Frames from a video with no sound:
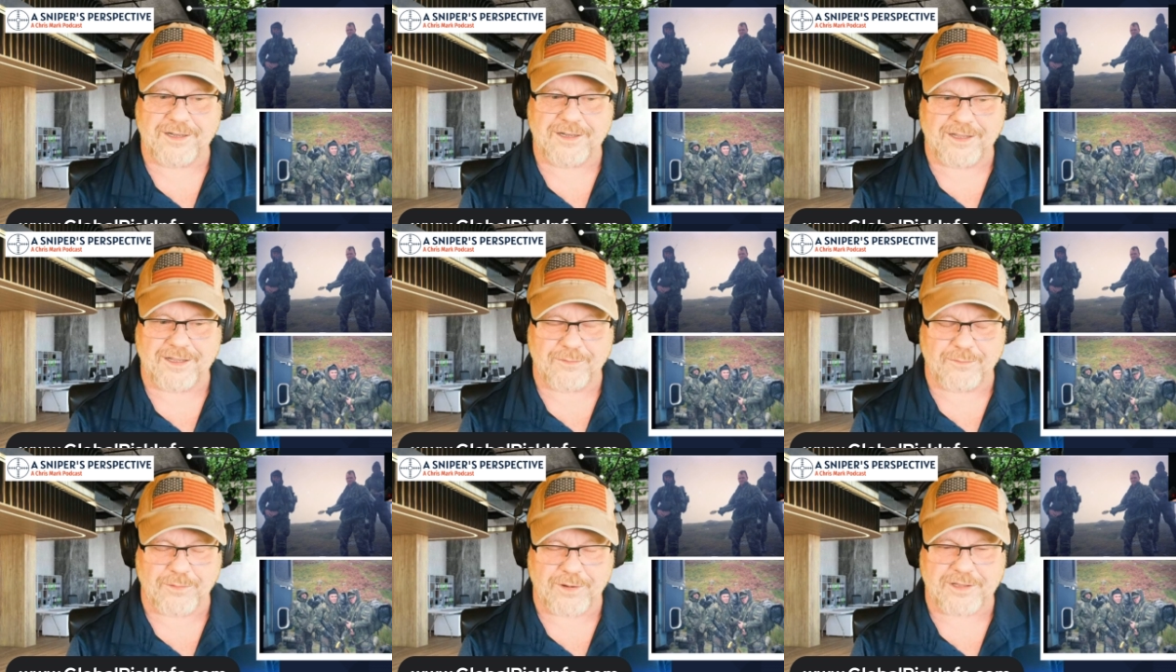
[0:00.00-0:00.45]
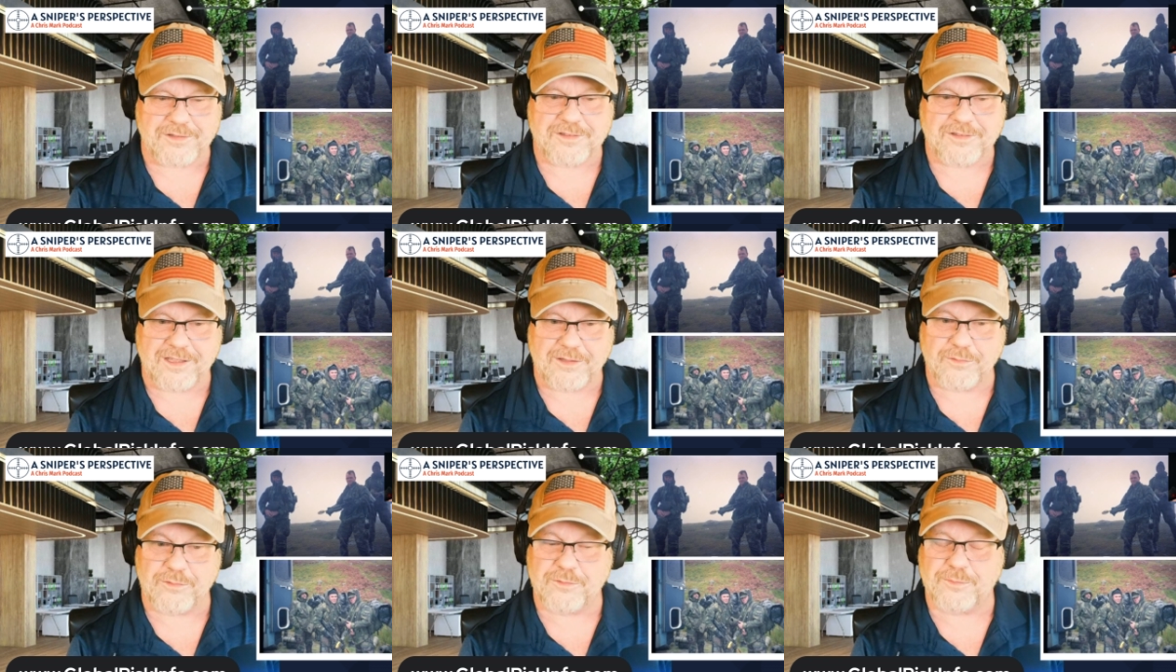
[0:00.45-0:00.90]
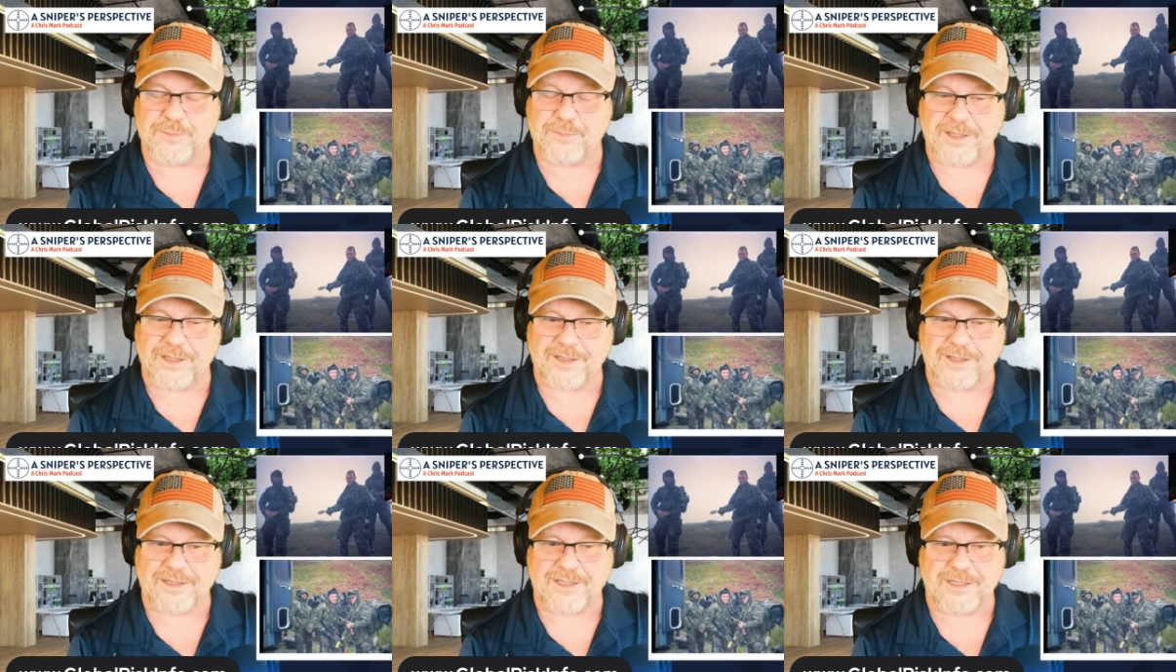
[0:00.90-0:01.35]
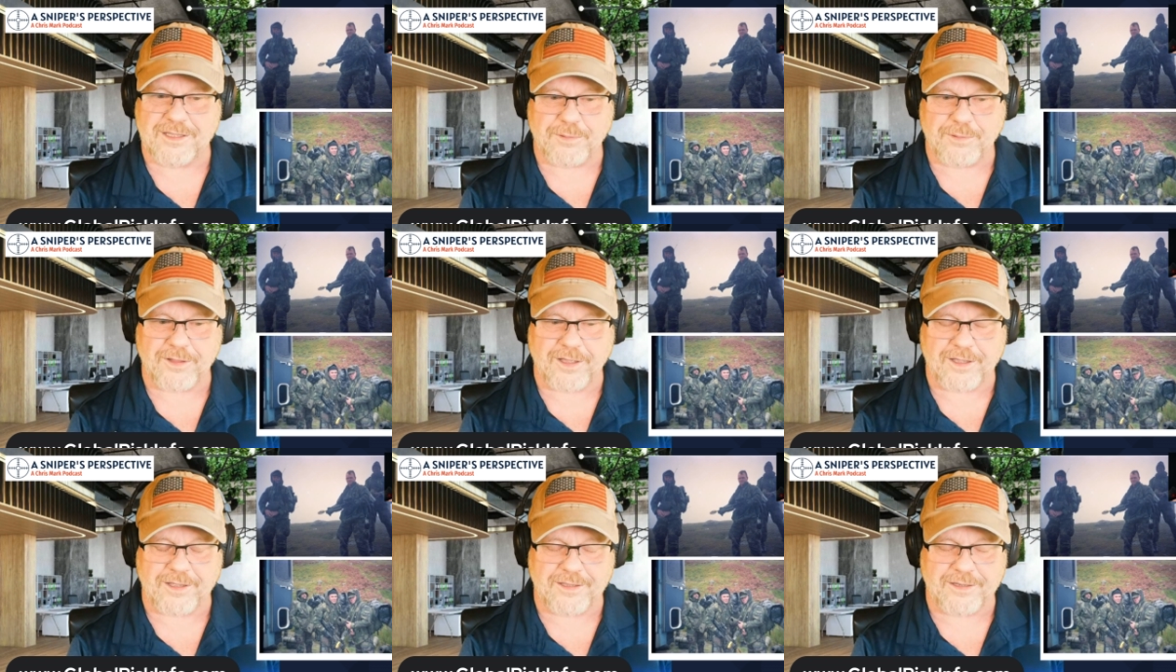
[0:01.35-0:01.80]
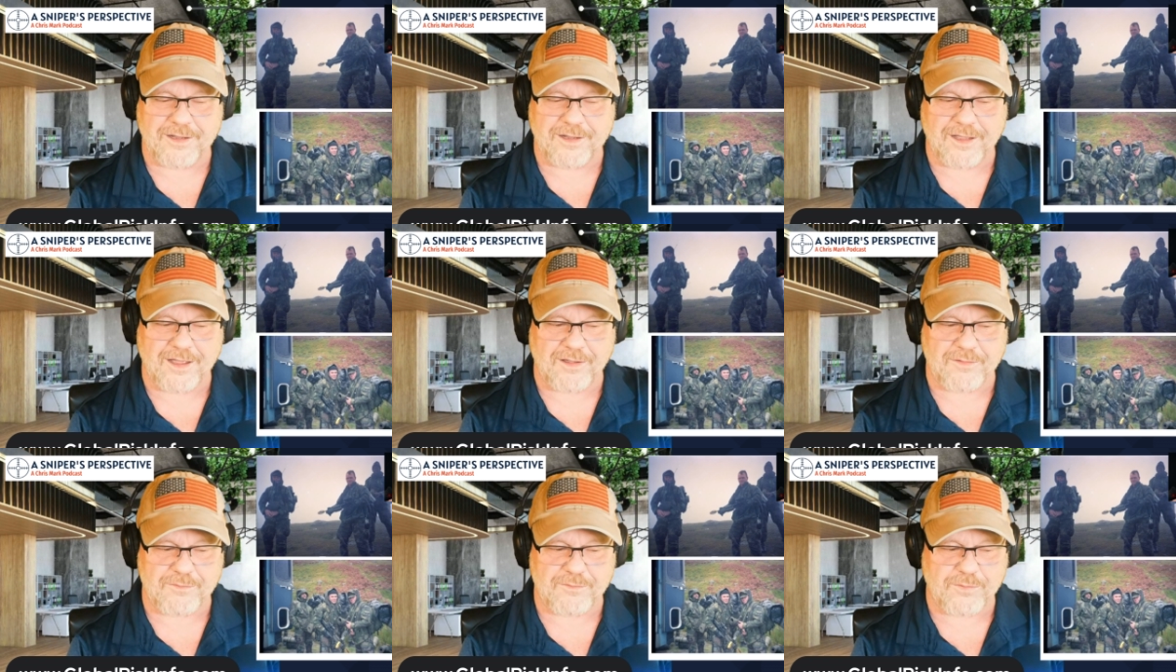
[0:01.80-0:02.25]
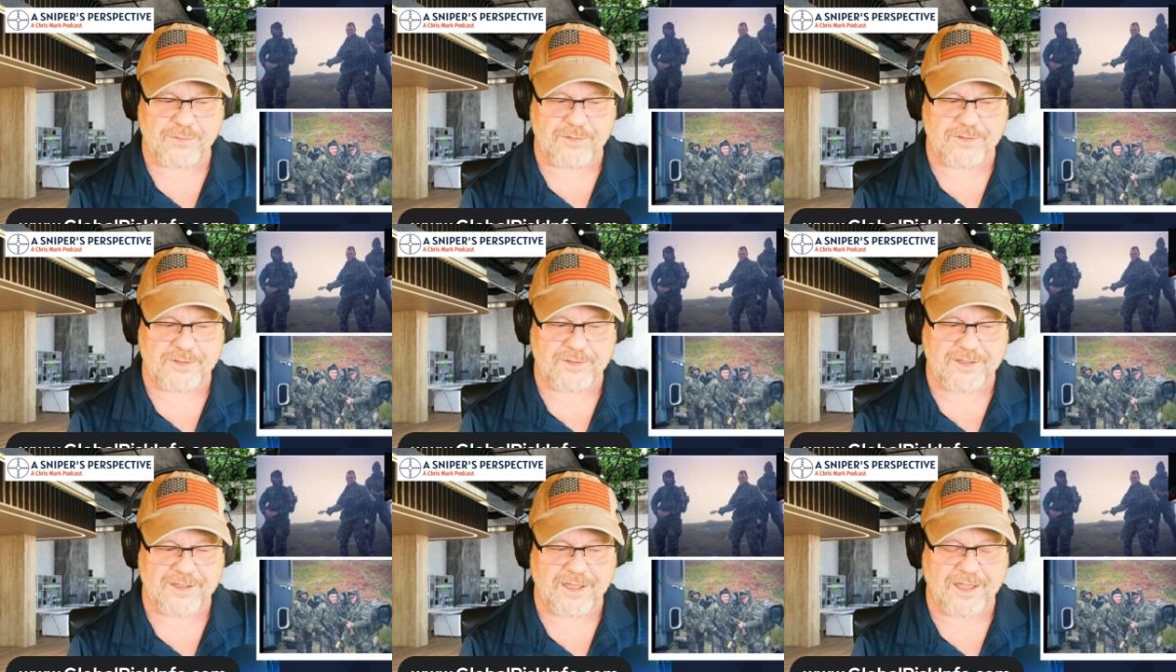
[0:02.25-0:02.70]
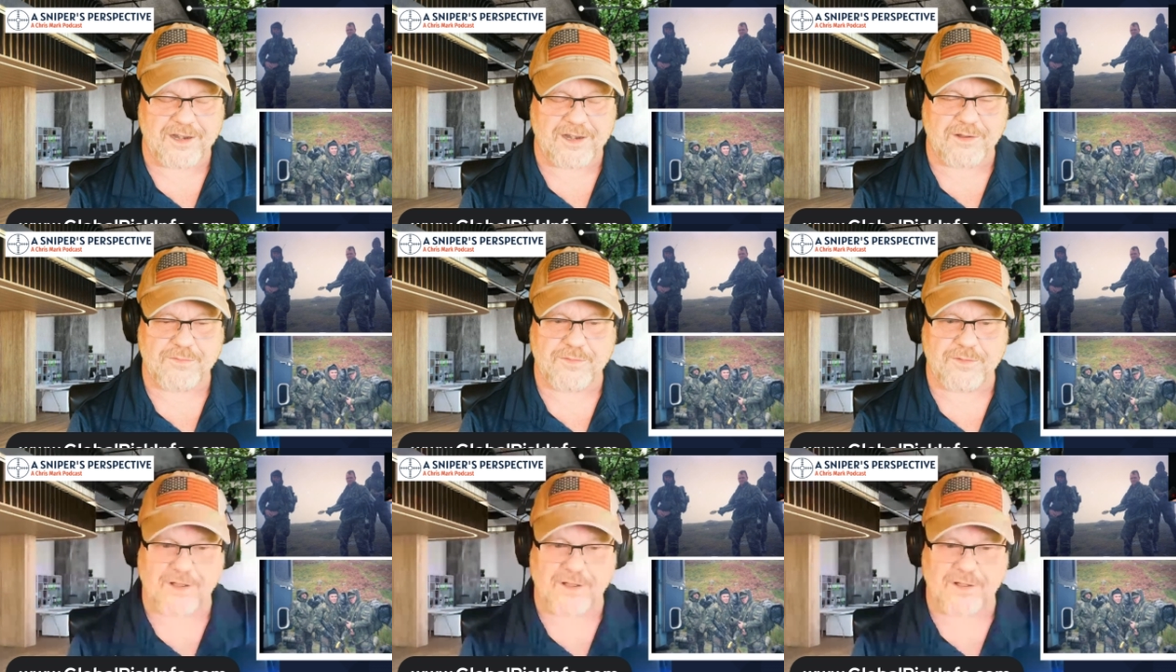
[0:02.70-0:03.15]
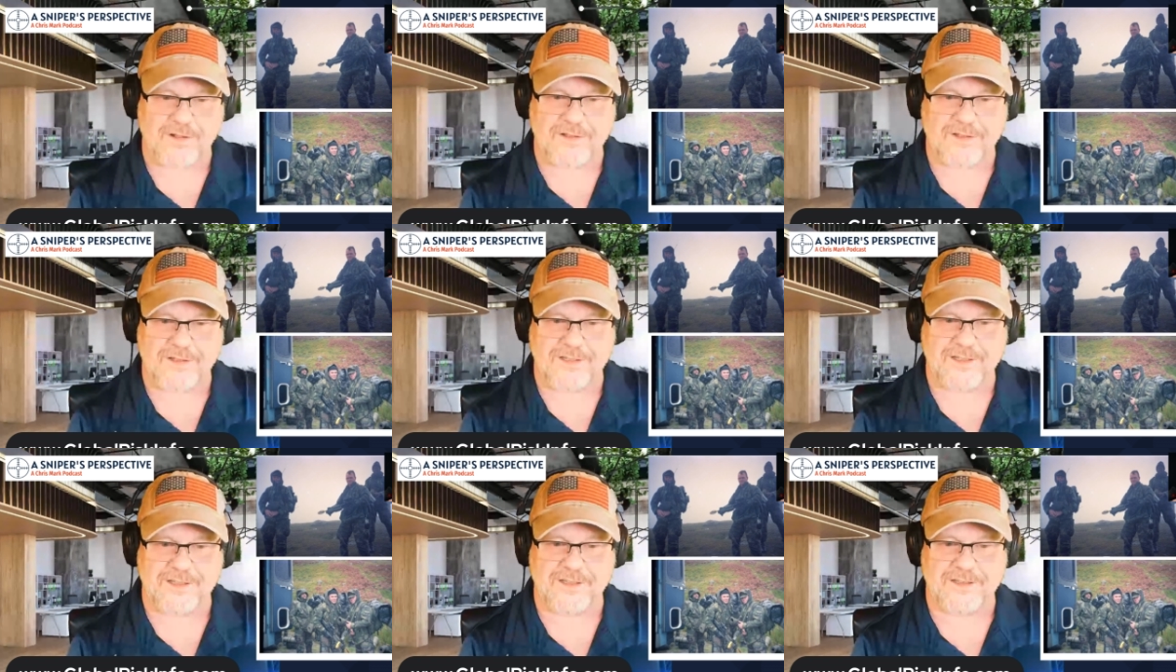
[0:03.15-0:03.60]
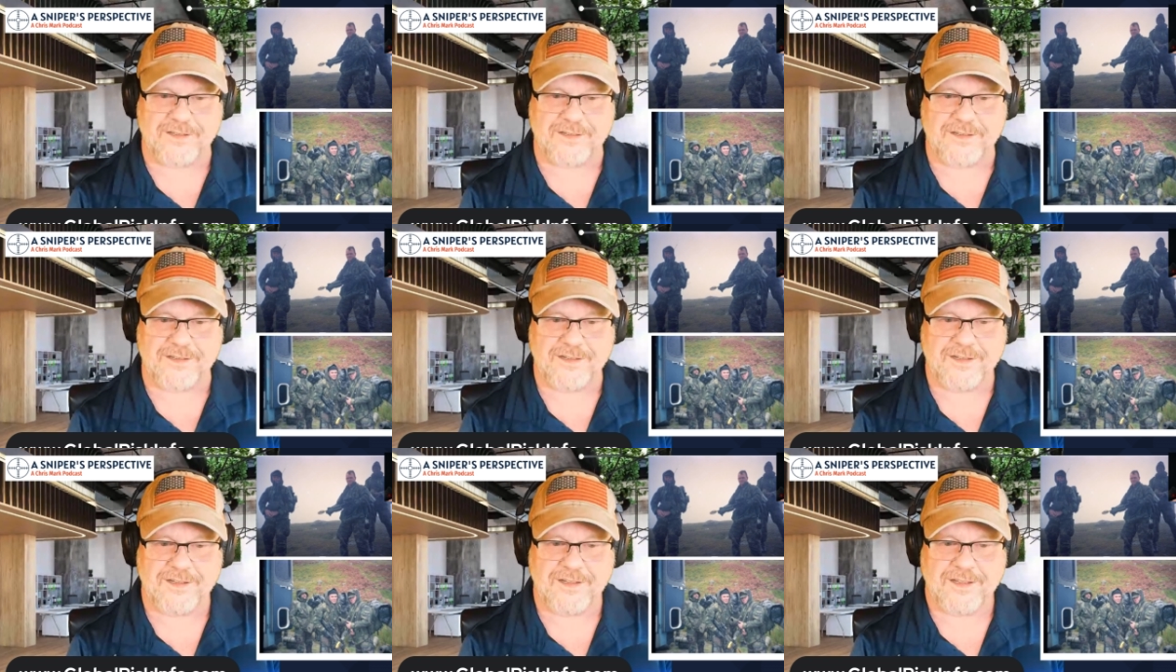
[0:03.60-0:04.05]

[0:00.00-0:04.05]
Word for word: And when I say he was big, he played uh, for the NFL in